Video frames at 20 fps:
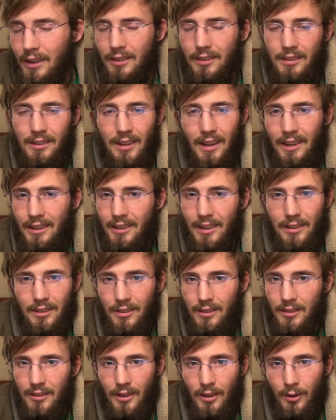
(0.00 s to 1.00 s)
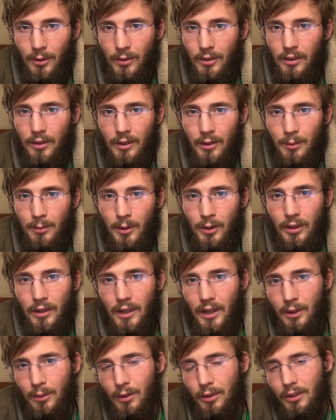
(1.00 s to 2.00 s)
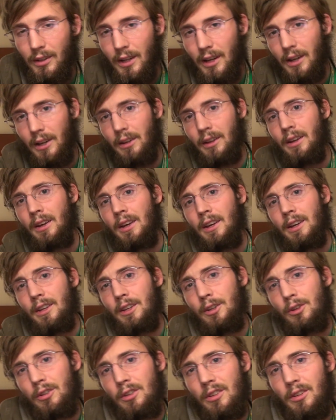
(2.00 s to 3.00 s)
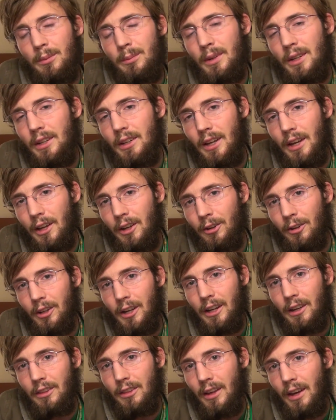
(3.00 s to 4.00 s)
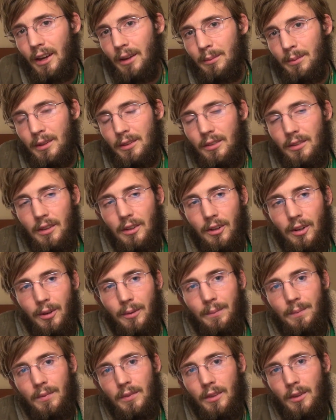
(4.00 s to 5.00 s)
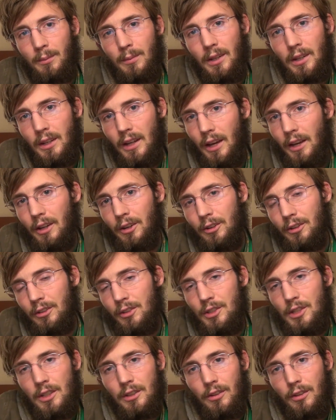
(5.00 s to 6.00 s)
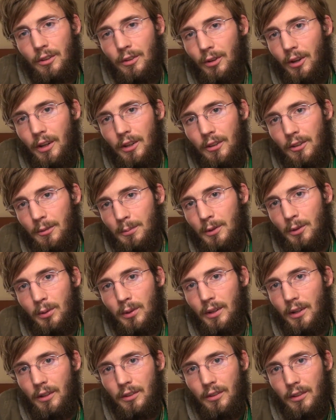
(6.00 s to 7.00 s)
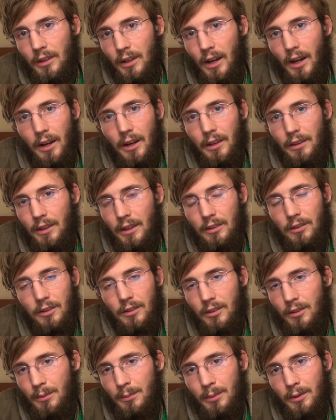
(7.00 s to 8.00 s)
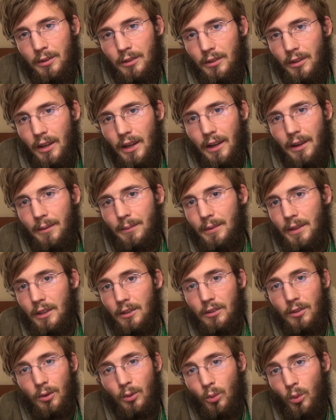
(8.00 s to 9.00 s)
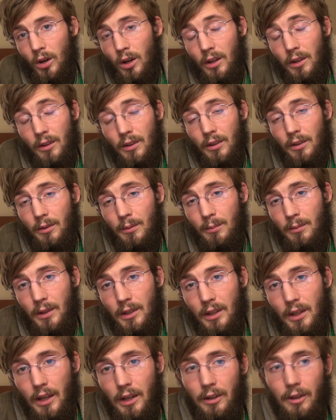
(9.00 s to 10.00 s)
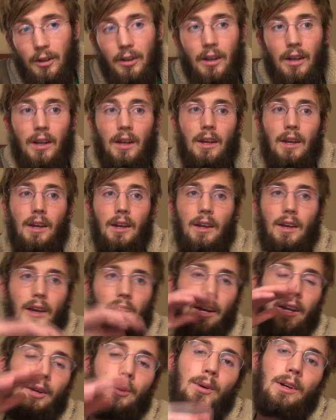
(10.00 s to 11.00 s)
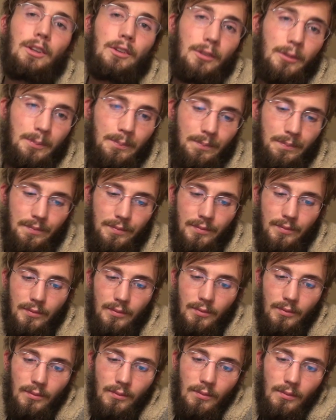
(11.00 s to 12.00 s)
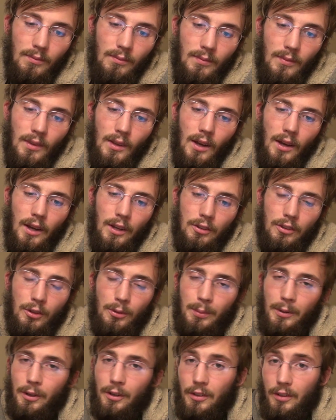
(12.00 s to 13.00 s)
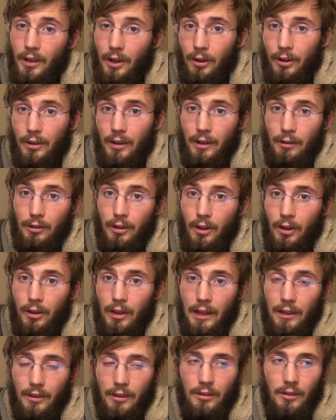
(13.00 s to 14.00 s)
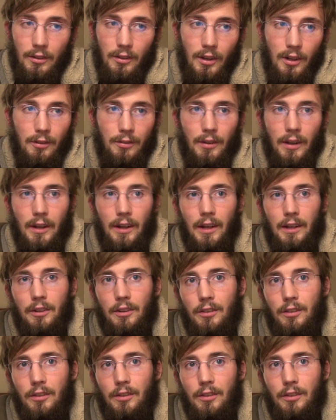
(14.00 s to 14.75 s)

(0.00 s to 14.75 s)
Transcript: It's not necessary to communicate with God using a mediator like that. You know, the mediator is Jesus Christ between us and God, and that's as simple as that. He's the one mediator. Anyways, uh, Super Nintendo and all that stuff, and I